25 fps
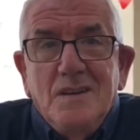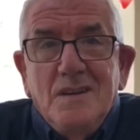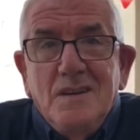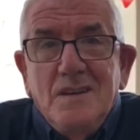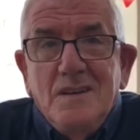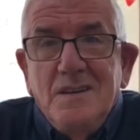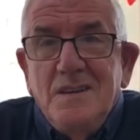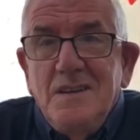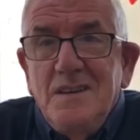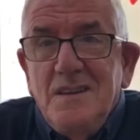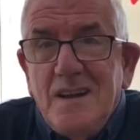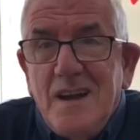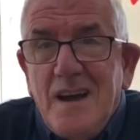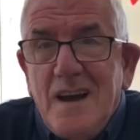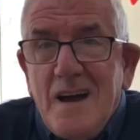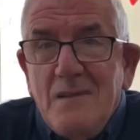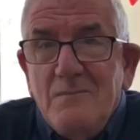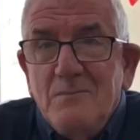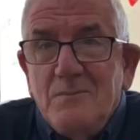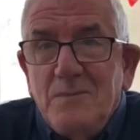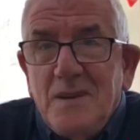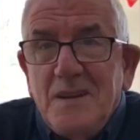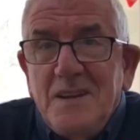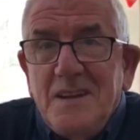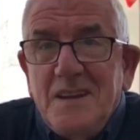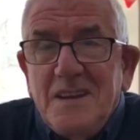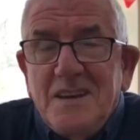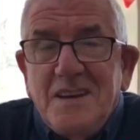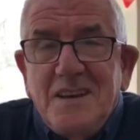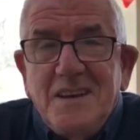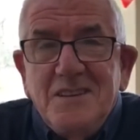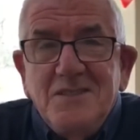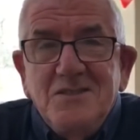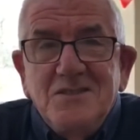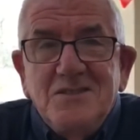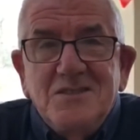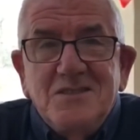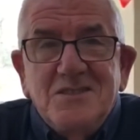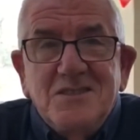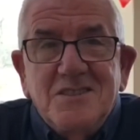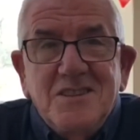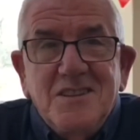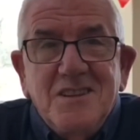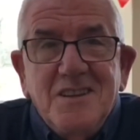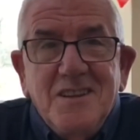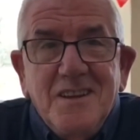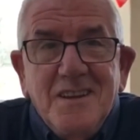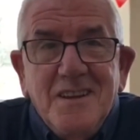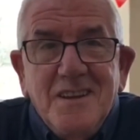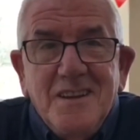here I am playing against
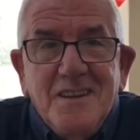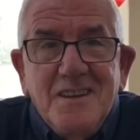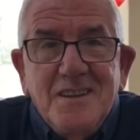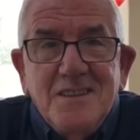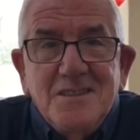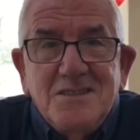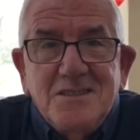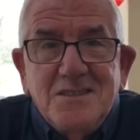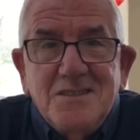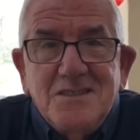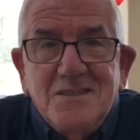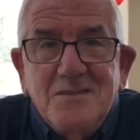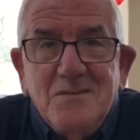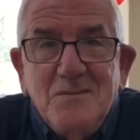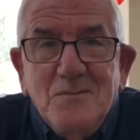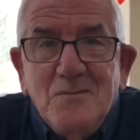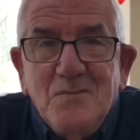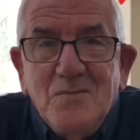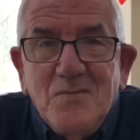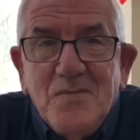this